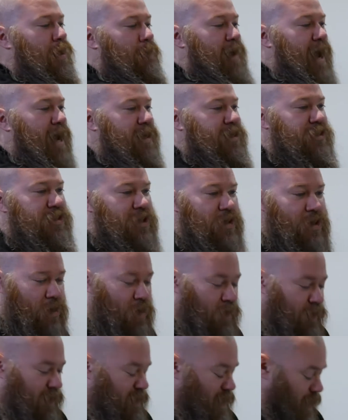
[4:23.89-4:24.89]
Patches
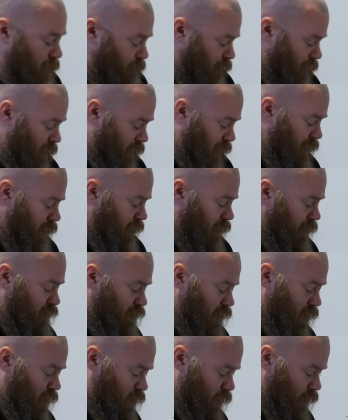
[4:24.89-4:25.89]
are only temporary.
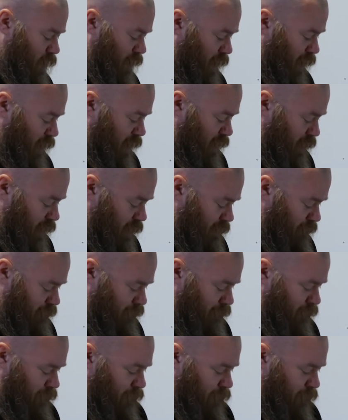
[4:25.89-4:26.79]
So what we're going to do,